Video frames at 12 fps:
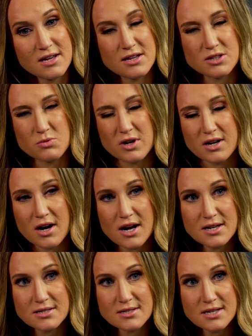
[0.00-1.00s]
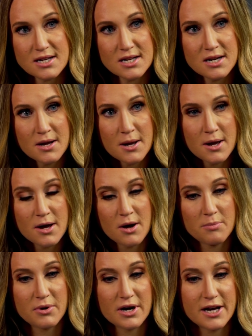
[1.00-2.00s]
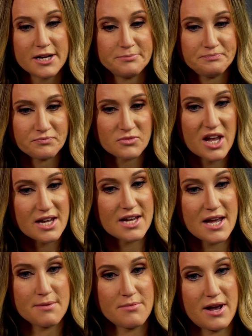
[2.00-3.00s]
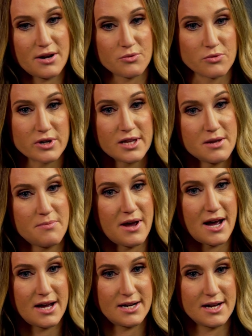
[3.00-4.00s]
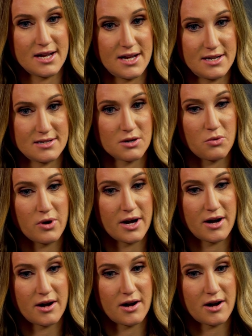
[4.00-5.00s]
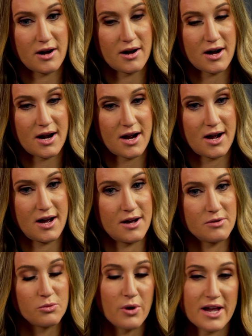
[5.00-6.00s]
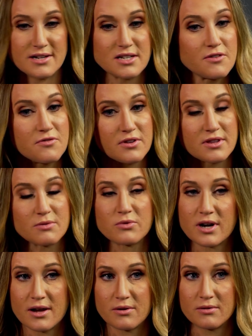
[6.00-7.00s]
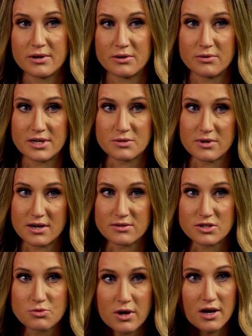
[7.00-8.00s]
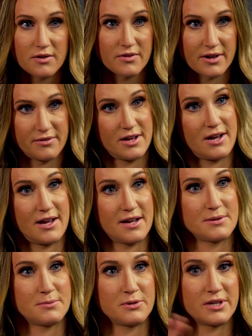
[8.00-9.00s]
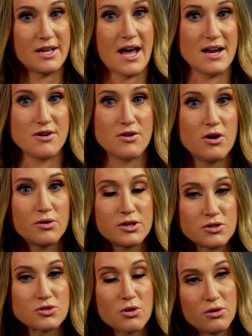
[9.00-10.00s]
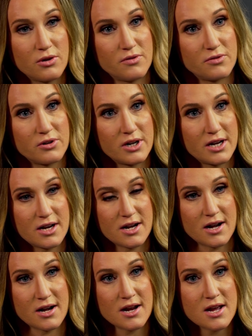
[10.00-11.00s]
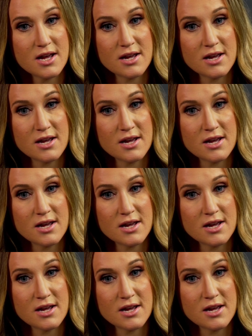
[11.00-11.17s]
is what caused it, but it came back really bad and to where way different than when I was 12. I absolutely had no control over it. And